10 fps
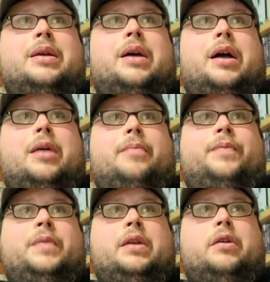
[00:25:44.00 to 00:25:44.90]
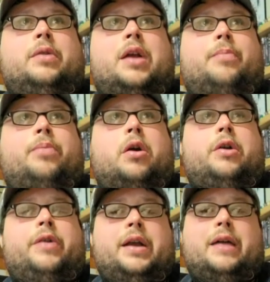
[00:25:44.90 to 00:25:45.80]
not
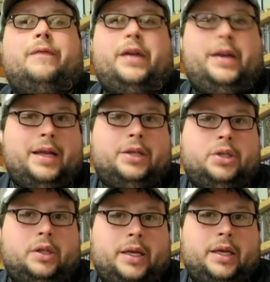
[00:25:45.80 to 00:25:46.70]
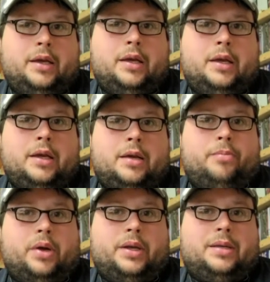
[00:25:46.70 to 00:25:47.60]
partnering, not financially,
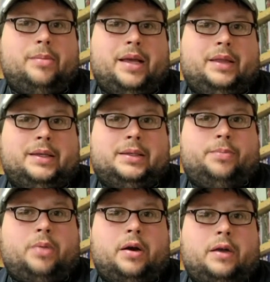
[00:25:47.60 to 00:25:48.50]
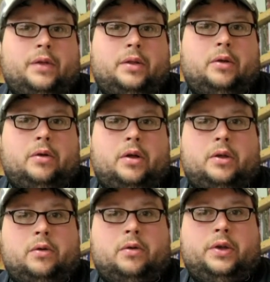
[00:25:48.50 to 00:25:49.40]
but to make this part of a
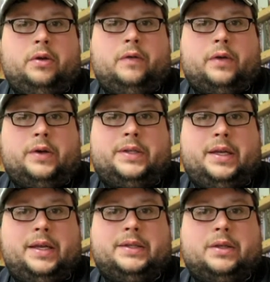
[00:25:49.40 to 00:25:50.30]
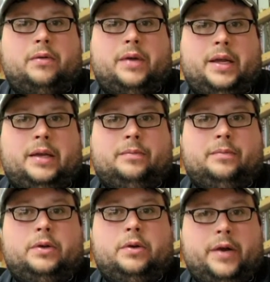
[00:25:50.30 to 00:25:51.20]
local universe that he has already
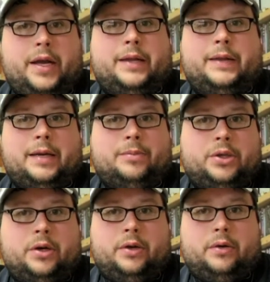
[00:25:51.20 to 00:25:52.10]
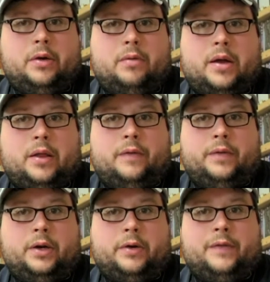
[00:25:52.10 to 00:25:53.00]
created, that I'm sure you know well of,
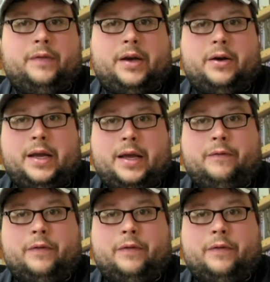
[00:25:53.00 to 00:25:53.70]
the Gravedigger Dave.